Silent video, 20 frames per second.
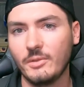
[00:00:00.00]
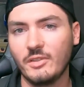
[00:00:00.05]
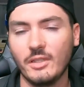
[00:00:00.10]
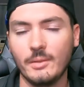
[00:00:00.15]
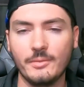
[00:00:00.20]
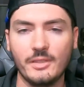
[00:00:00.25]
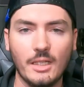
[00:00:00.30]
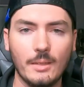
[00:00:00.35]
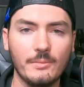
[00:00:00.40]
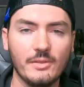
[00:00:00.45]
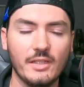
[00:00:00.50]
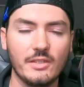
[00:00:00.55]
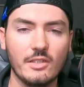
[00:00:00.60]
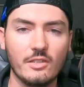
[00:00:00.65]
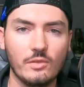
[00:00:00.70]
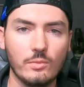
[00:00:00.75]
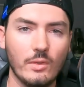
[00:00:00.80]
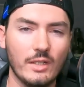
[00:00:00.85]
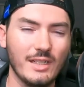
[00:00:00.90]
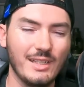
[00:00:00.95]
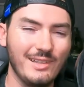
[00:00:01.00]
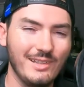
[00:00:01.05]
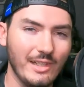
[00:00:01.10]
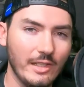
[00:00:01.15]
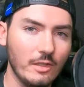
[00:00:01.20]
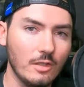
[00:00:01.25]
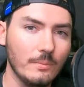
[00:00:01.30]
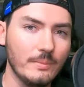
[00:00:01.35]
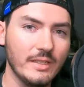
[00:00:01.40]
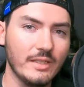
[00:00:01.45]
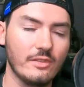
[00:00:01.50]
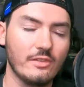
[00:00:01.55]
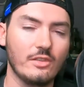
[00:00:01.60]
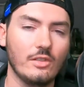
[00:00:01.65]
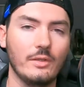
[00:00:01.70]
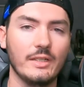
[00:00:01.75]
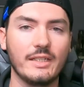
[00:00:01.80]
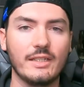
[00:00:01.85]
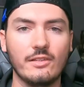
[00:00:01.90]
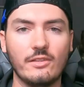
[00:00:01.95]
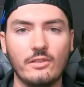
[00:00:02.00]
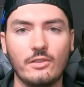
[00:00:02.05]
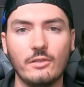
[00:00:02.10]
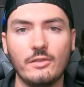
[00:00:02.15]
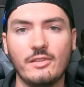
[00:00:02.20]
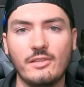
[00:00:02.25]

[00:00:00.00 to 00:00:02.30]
Sometimes I just want a little bit so I can still